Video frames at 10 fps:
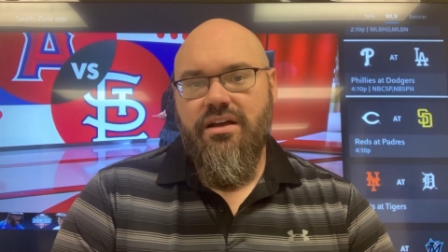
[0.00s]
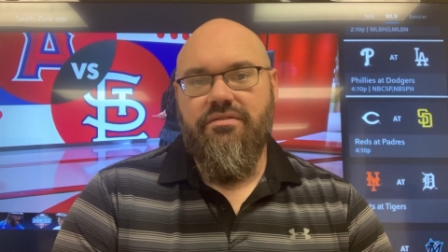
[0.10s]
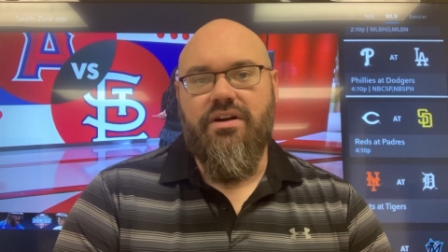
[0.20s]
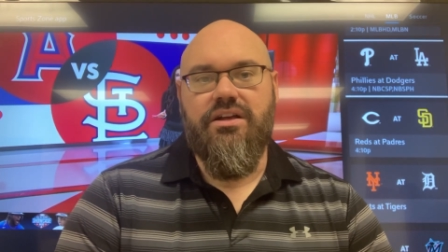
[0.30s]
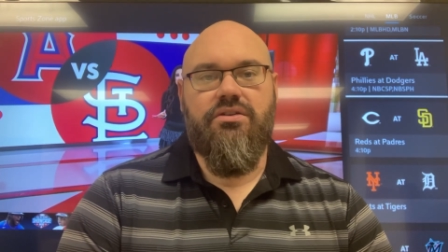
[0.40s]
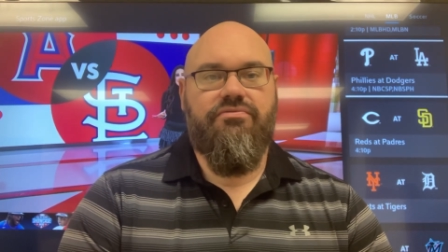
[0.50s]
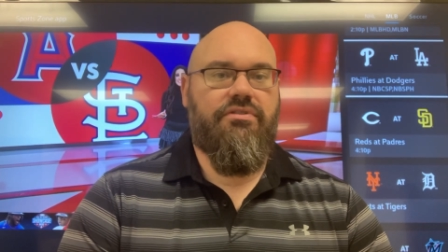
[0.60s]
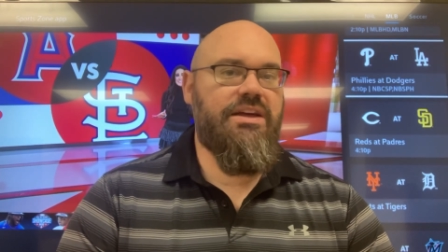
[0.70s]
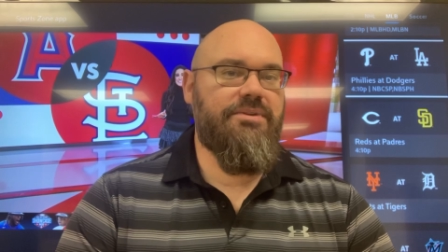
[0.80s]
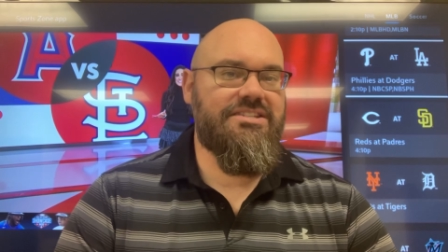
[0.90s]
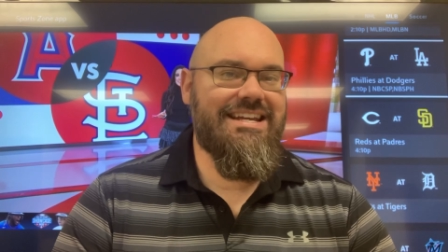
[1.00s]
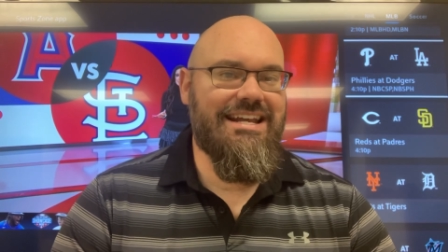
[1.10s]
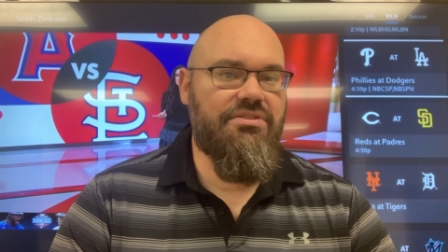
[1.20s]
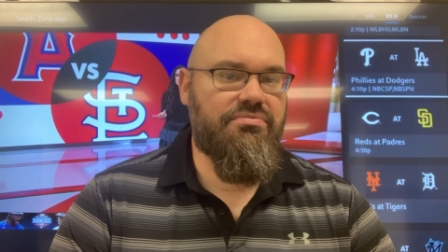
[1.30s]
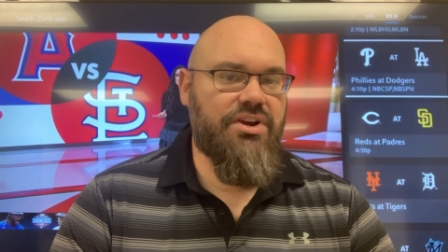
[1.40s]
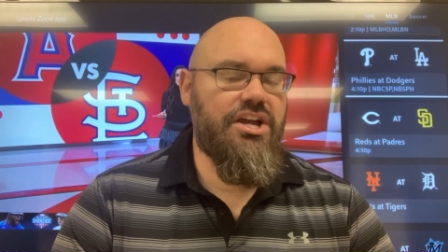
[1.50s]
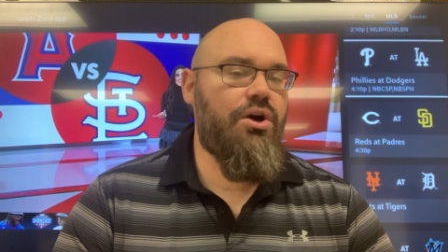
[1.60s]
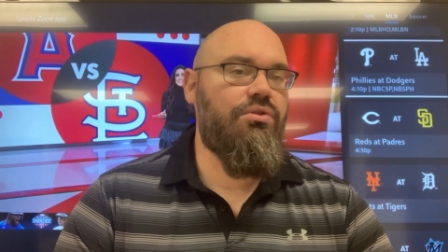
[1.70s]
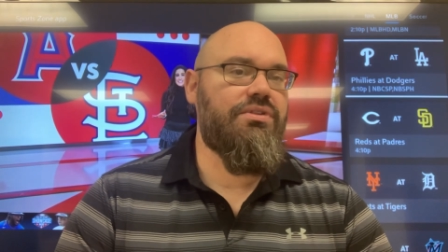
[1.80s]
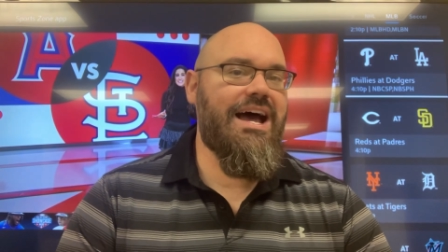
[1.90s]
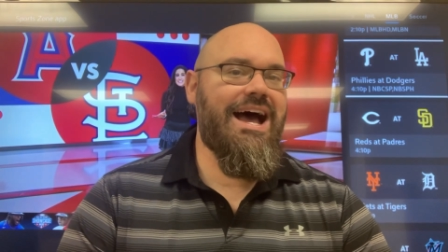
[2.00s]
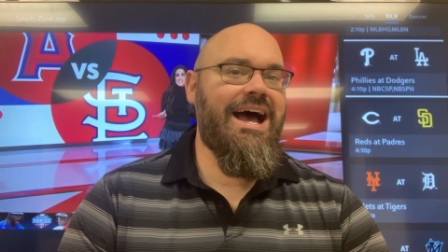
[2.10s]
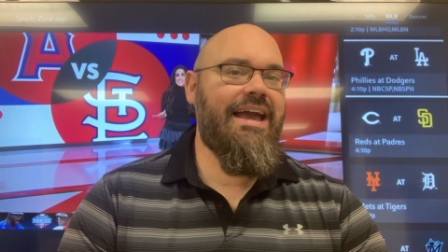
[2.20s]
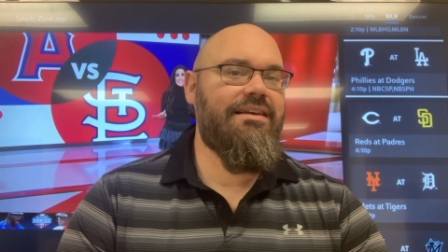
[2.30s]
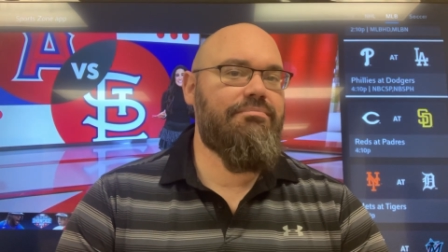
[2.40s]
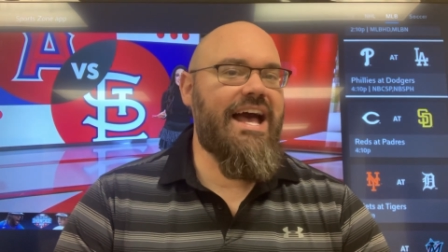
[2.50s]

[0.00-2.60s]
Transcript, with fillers: Freddie Freeman's hitting 309.